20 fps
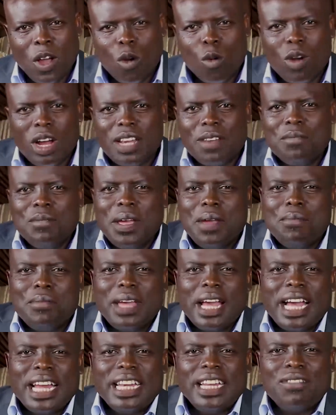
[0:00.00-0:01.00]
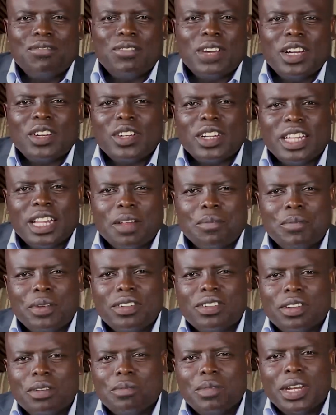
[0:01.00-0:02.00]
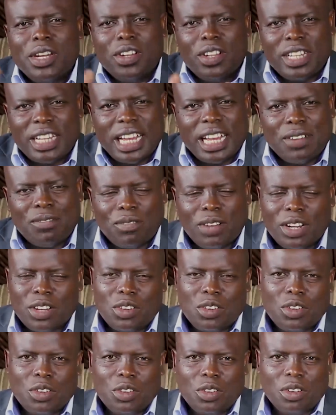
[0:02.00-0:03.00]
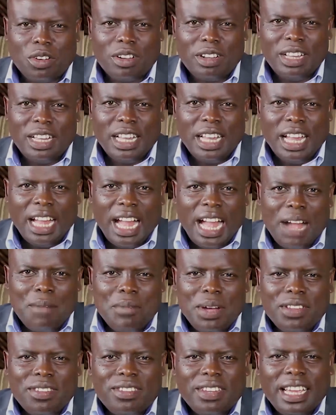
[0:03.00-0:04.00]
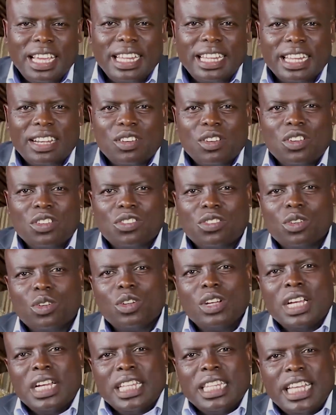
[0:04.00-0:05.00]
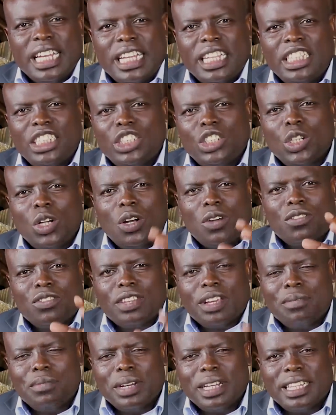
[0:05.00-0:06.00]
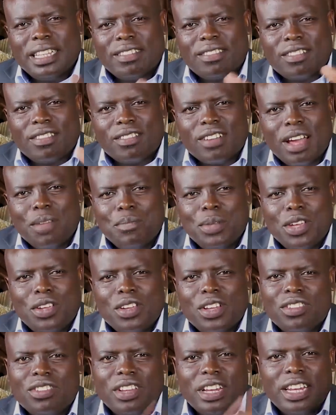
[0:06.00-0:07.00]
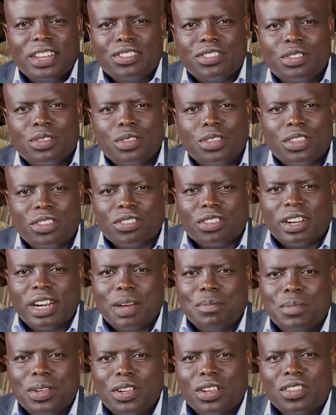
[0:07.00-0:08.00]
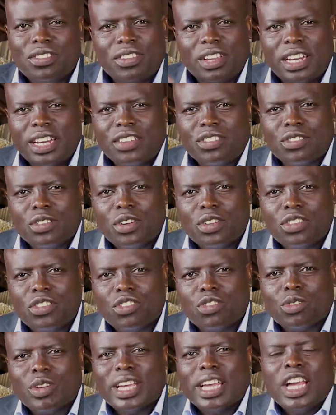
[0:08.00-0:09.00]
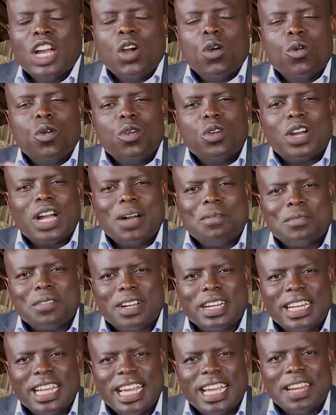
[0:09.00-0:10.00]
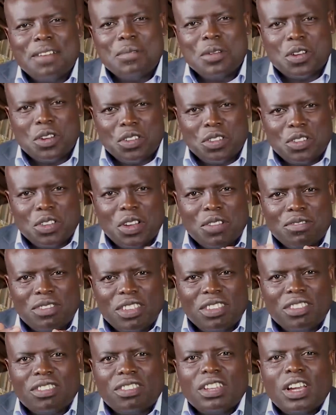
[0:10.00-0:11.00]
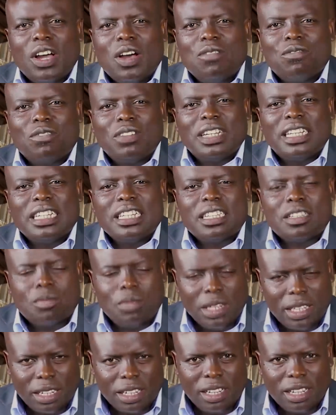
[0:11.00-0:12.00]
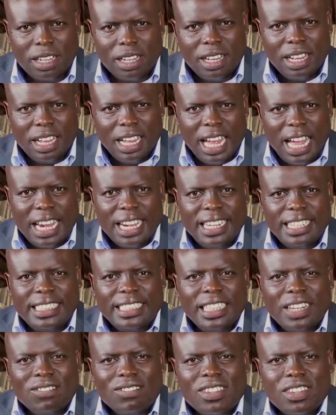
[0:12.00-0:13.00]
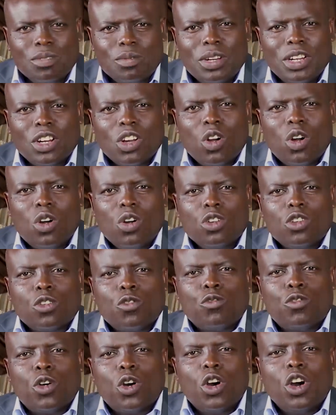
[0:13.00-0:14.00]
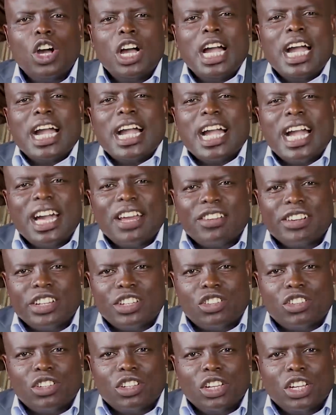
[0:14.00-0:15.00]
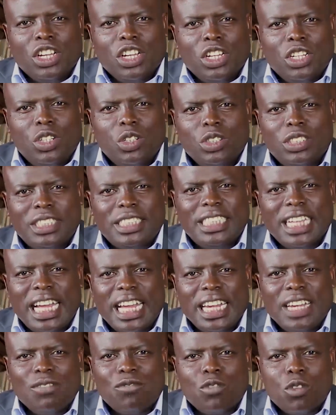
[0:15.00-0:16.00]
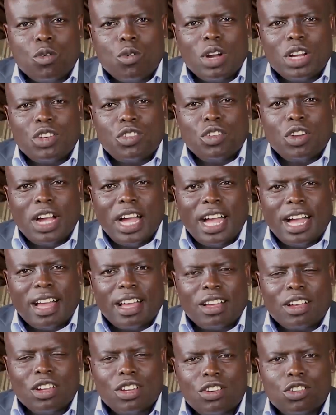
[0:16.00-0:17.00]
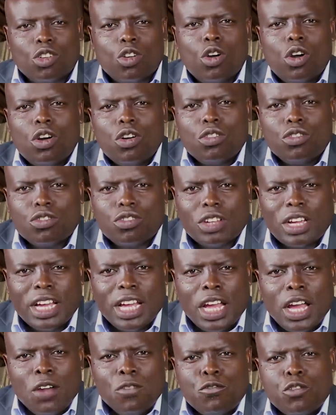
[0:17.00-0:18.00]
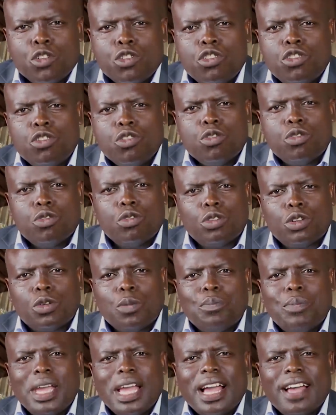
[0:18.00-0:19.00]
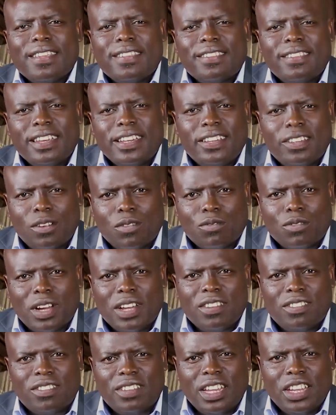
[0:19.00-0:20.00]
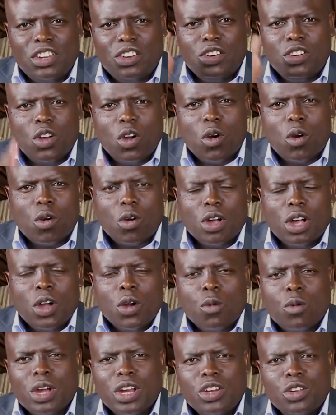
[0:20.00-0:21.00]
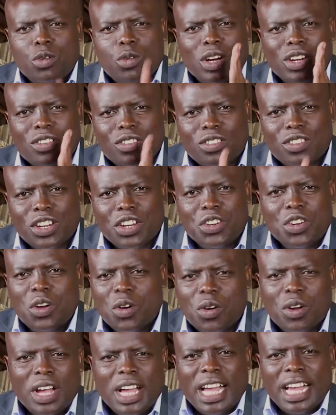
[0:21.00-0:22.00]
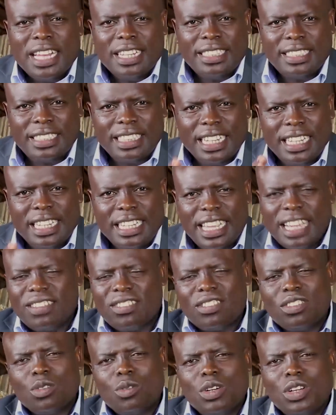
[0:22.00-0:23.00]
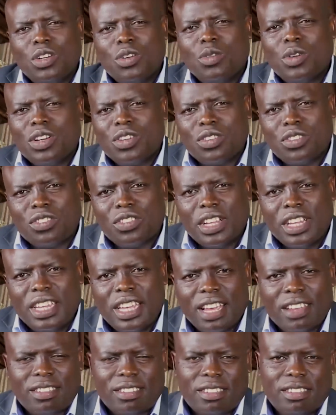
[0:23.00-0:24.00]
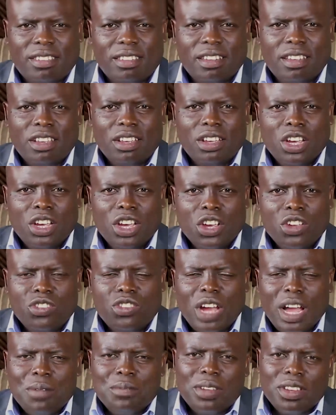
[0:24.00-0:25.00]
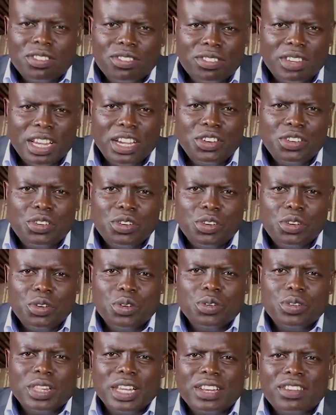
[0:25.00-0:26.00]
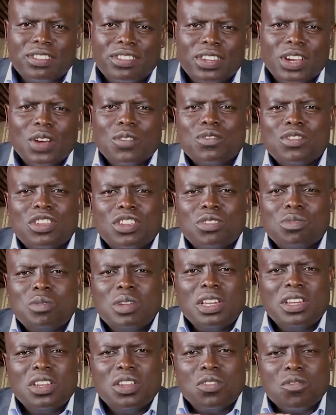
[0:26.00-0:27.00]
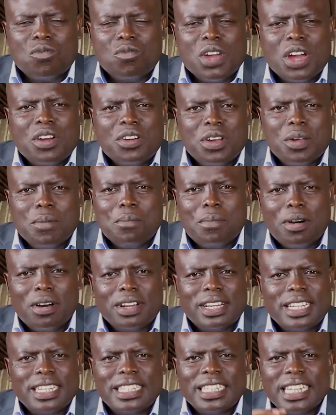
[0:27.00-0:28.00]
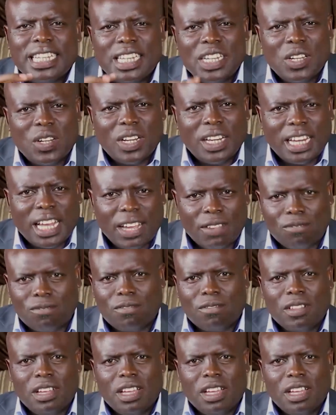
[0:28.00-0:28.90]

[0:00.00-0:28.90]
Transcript: What may be adding value to another person may not add value to you. I must say that also the issue of somebody just grabbing you and saying, let's do this, grabbing you and saying, let's go this way, will come to an end because you have this self-discipline. And this self-discipline calls for courage. To stand for what you are. It calls for you to be assertive and say no when you want to say no and say yes when you want to say yes. So I'm just saying to you that self-discipline is very important in your life.